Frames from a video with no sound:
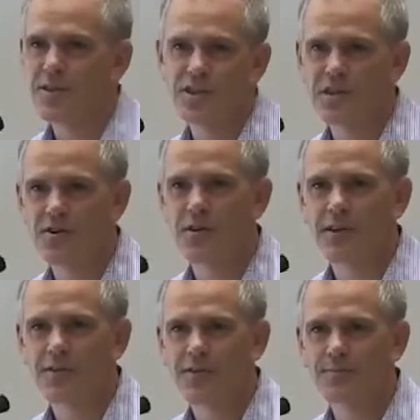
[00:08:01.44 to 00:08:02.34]

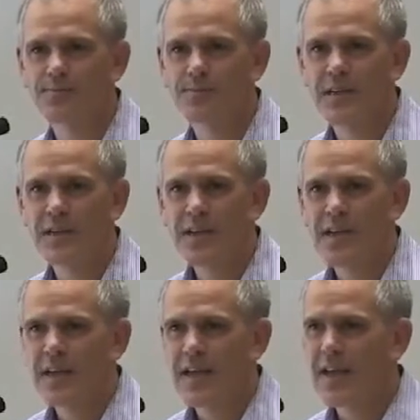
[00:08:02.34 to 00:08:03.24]
targets.
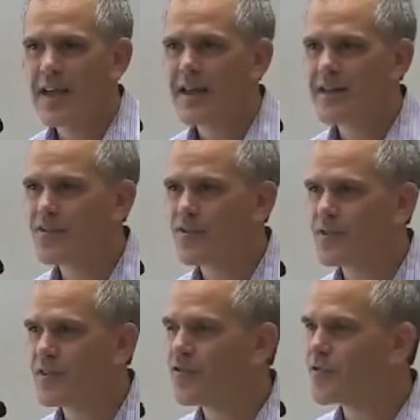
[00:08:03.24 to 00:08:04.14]
And it's sort of
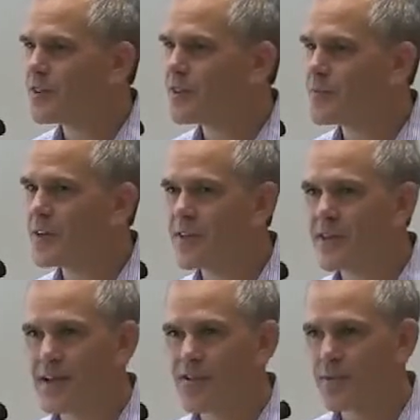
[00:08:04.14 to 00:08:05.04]
interesting to me that
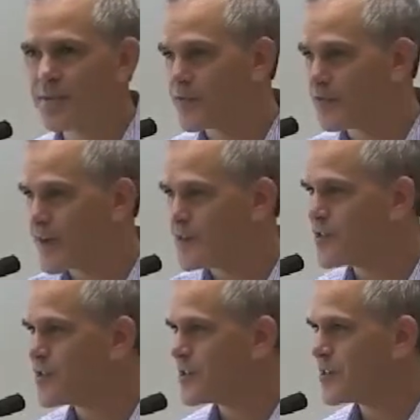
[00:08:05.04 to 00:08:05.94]
as we've
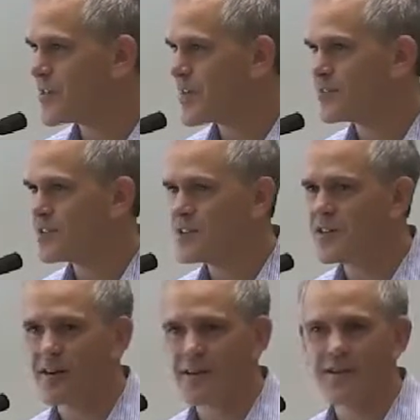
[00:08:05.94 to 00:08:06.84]
transitioned into the SDG
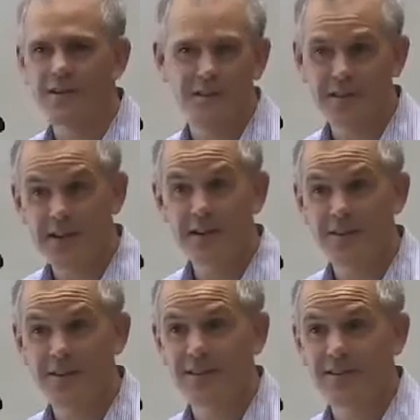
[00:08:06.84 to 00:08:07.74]
area, the exciting
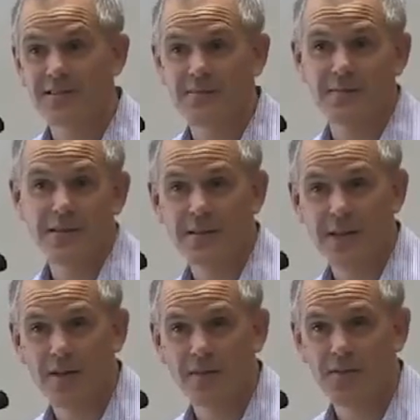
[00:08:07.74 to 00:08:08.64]
thing is that mental
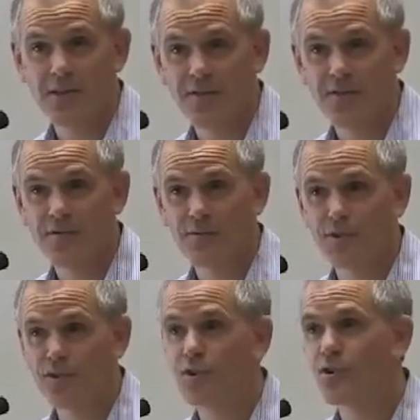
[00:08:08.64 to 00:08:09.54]
health has
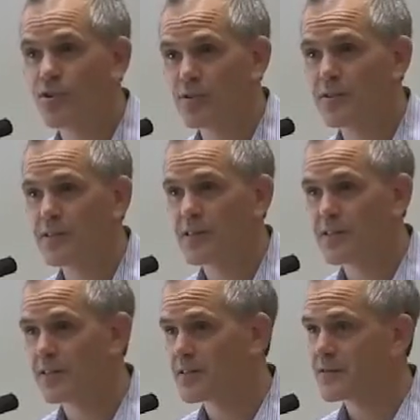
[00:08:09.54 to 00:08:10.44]
returned and
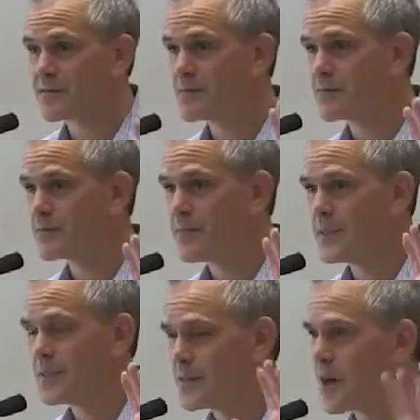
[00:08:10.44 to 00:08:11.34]
has
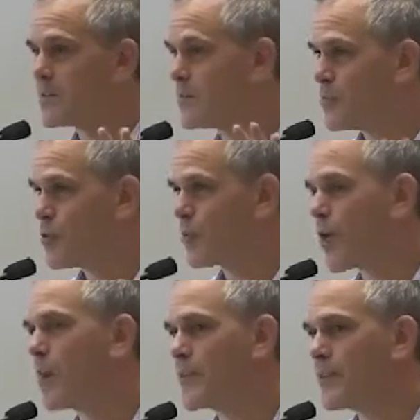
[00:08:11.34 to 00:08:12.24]
gotten more
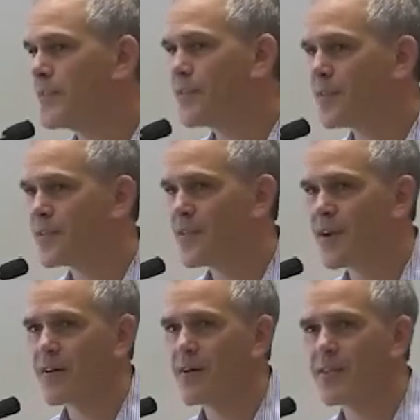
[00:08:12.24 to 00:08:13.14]
prominence. It's
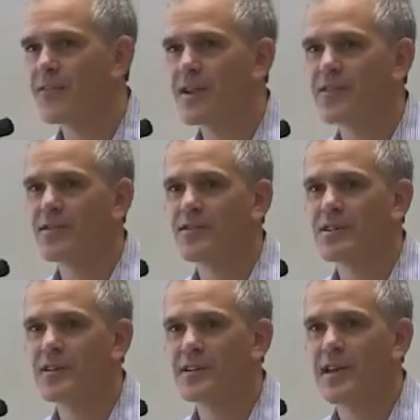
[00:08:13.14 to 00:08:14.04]
there as SDG
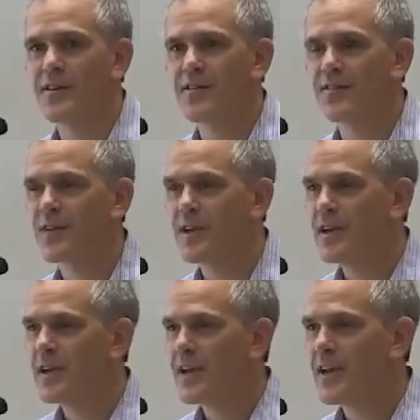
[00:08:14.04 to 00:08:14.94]
indicators.
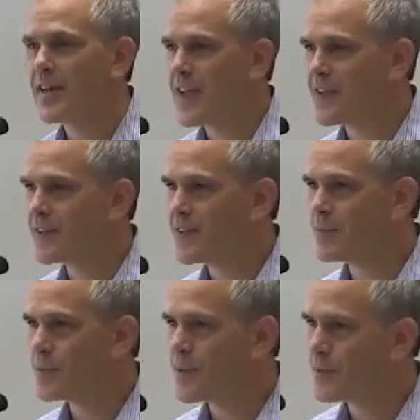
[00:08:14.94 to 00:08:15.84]
And again,
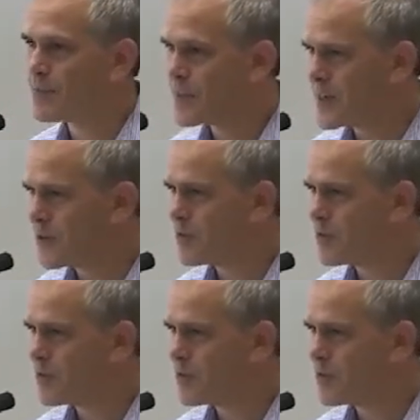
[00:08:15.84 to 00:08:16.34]
on the political